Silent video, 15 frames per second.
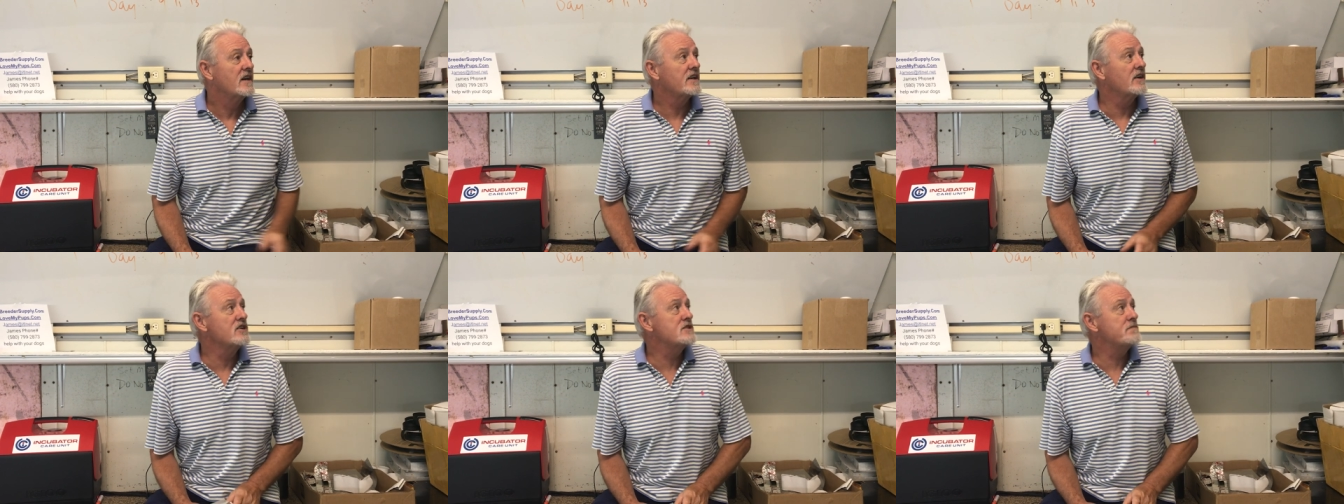
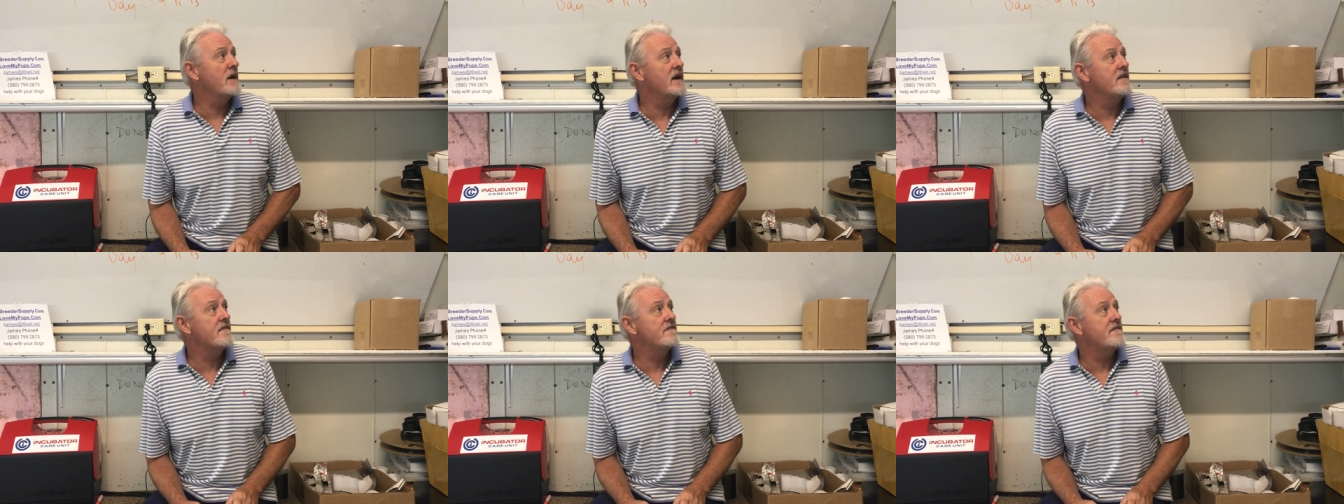go
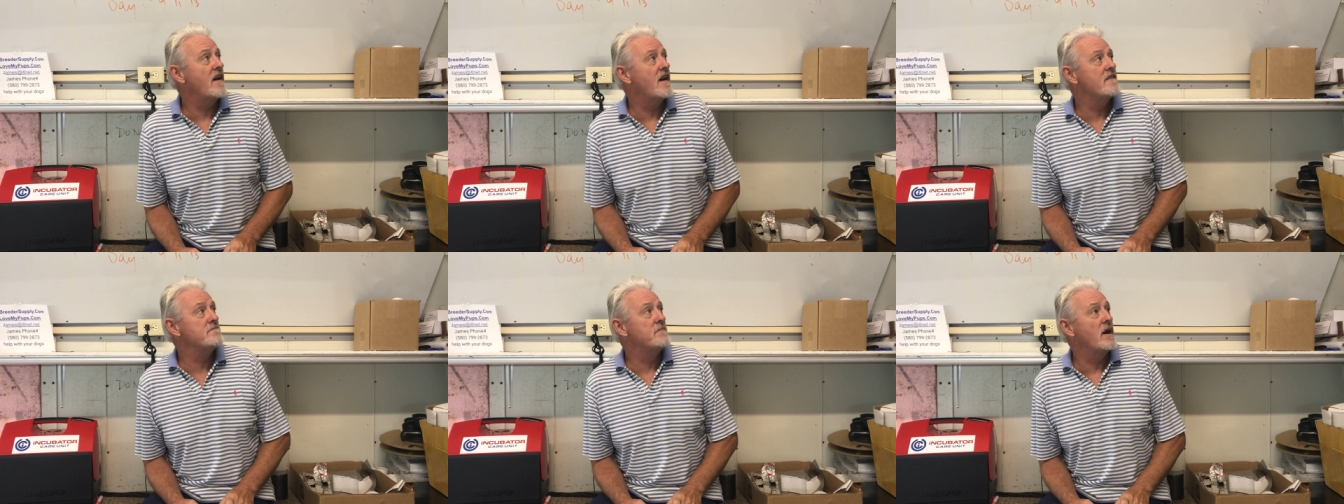spend
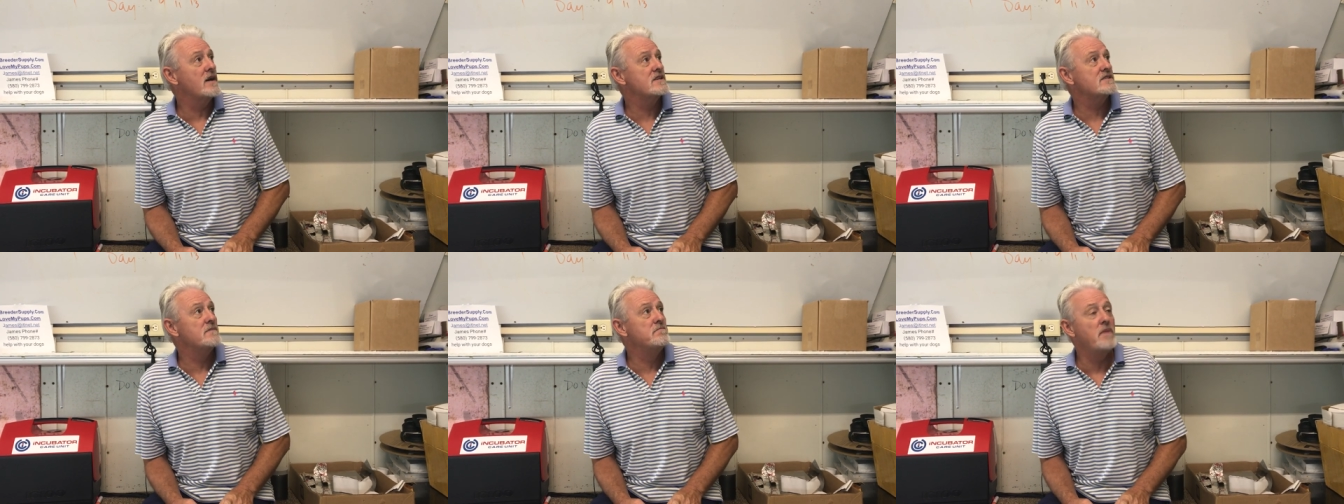five
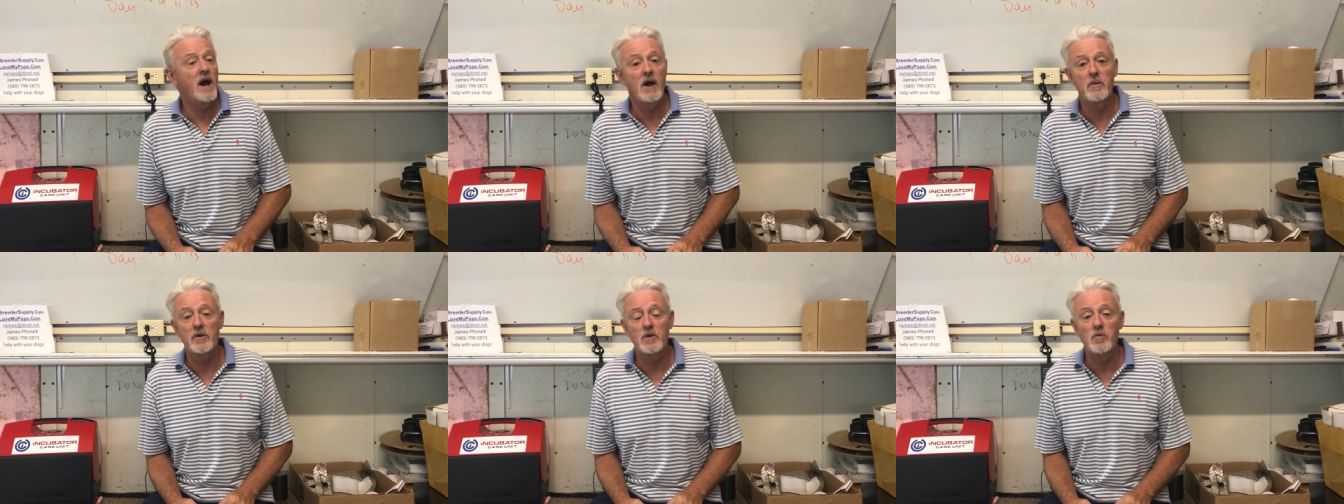bucks and
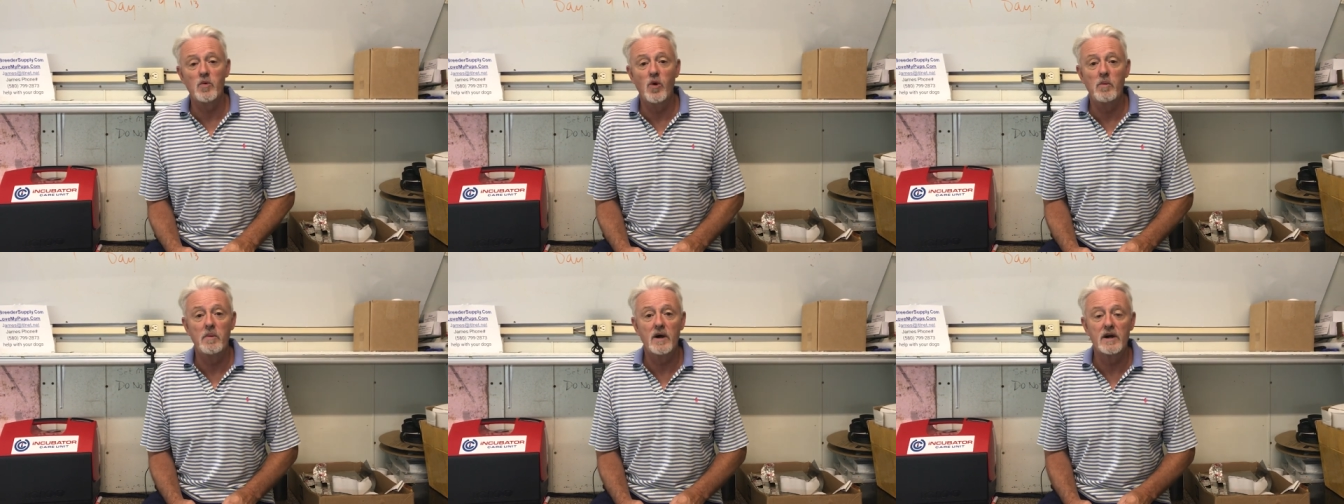buy one at
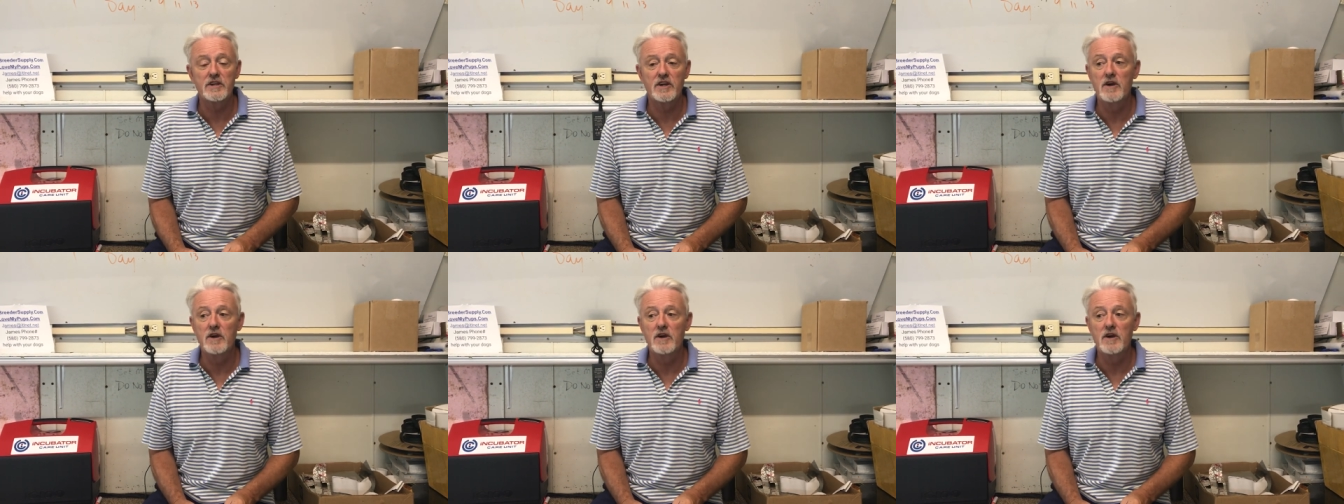Walmart.